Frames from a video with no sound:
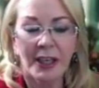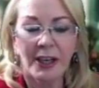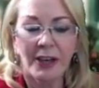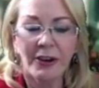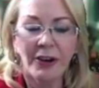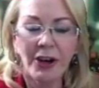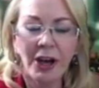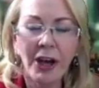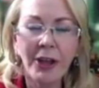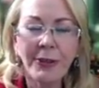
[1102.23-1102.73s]

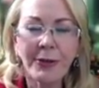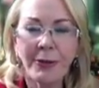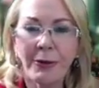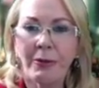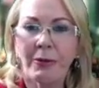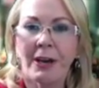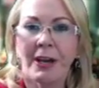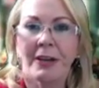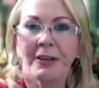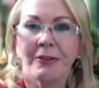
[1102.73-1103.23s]
not the
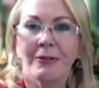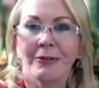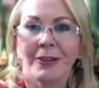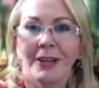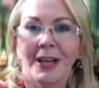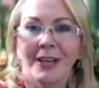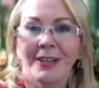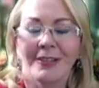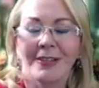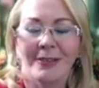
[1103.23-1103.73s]
way you
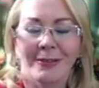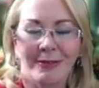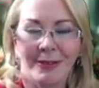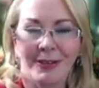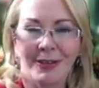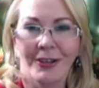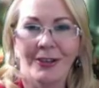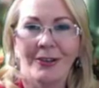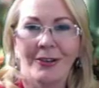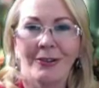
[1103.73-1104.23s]
like to
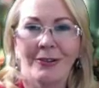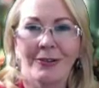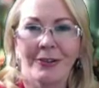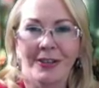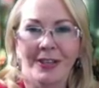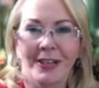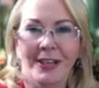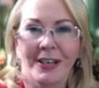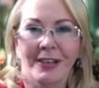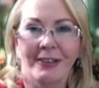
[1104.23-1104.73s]
work
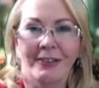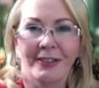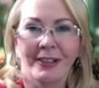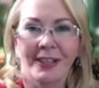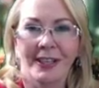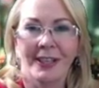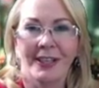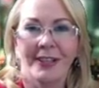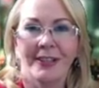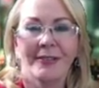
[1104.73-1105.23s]

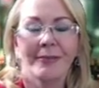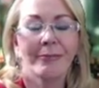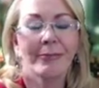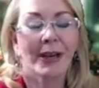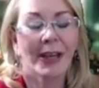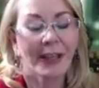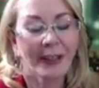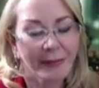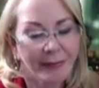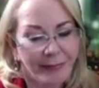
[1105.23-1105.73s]
ordinarily,
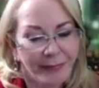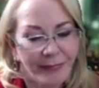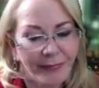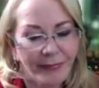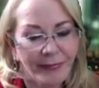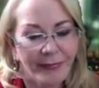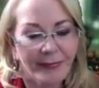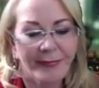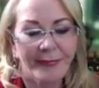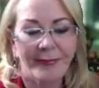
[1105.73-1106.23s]
but
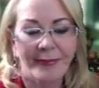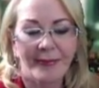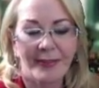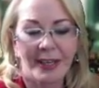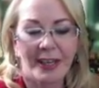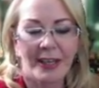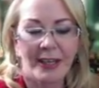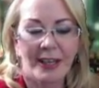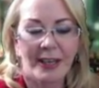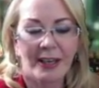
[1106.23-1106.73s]

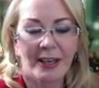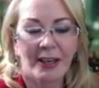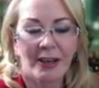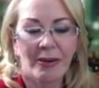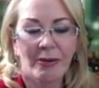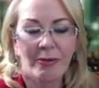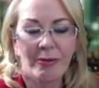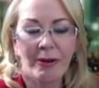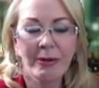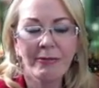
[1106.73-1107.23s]

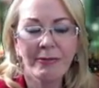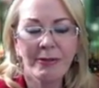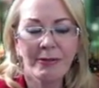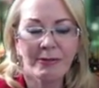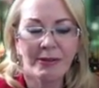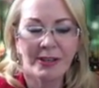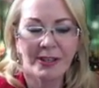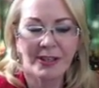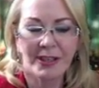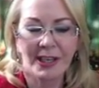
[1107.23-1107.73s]
what we
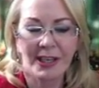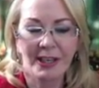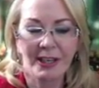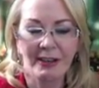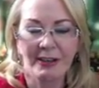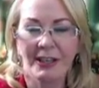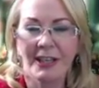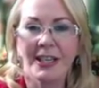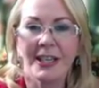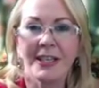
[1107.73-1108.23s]
want
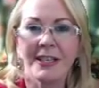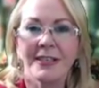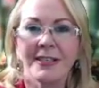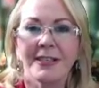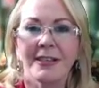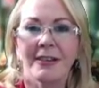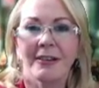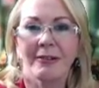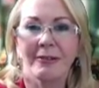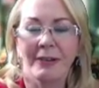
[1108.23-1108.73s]
here
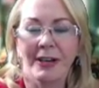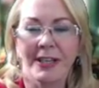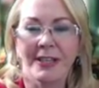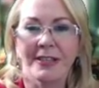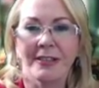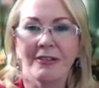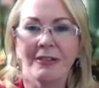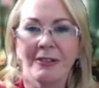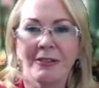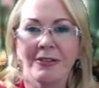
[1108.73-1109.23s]
is a
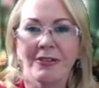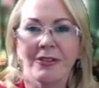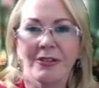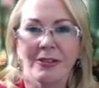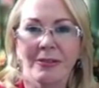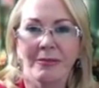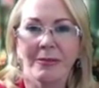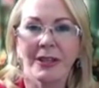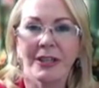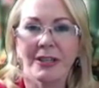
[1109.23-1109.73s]

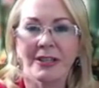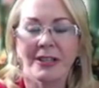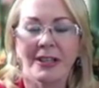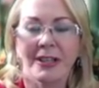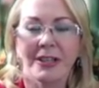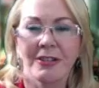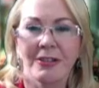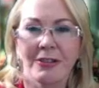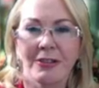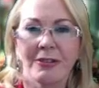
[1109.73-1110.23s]
resolution, because
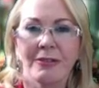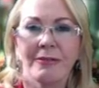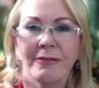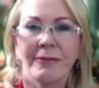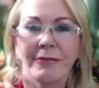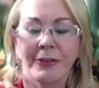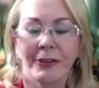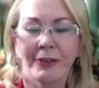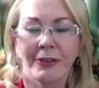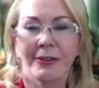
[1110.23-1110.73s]
I do
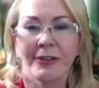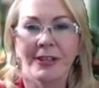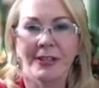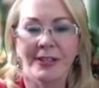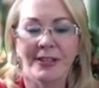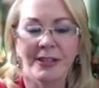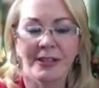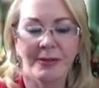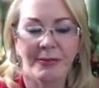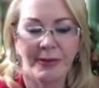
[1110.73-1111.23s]
feel
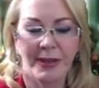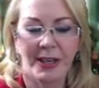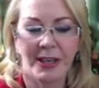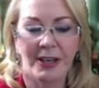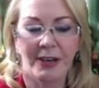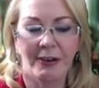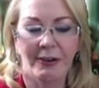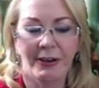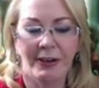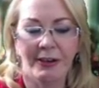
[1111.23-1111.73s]
this has been
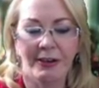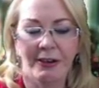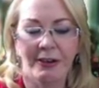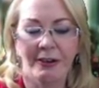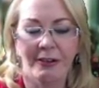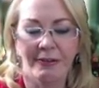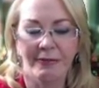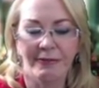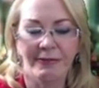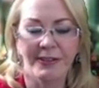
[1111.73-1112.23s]
going
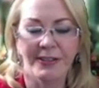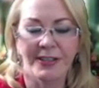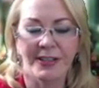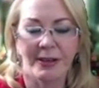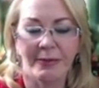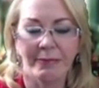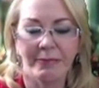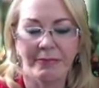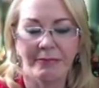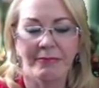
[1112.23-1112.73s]
on for
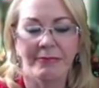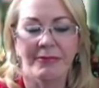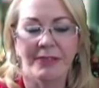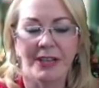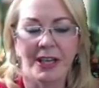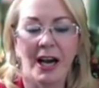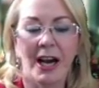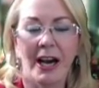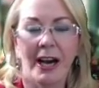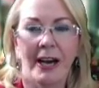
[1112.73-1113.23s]
some
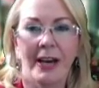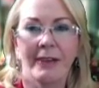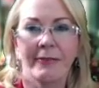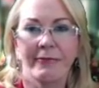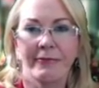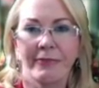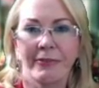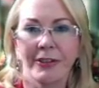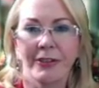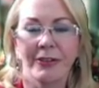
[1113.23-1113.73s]

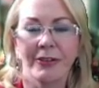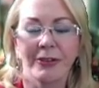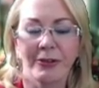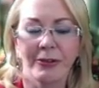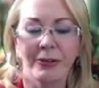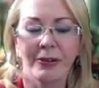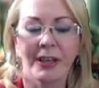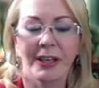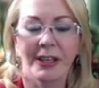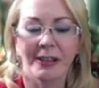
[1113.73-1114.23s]
time for
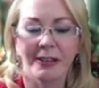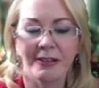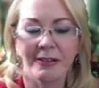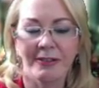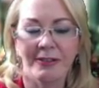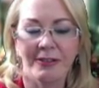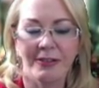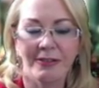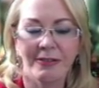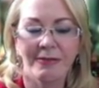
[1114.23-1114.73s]
you, and I
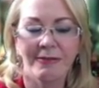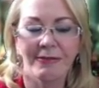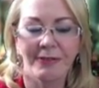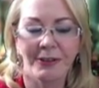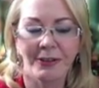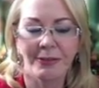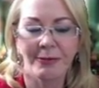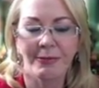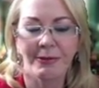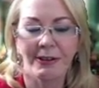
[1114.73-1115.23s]
do
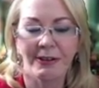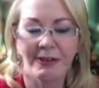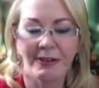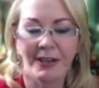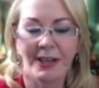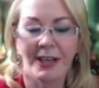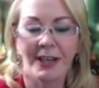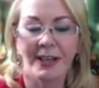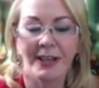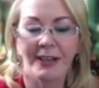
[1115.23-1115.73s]
feel we are
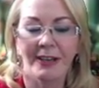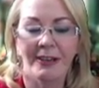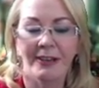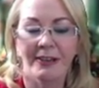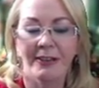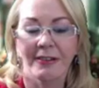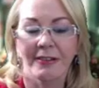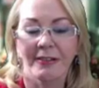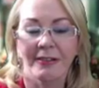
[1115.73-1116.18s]
getting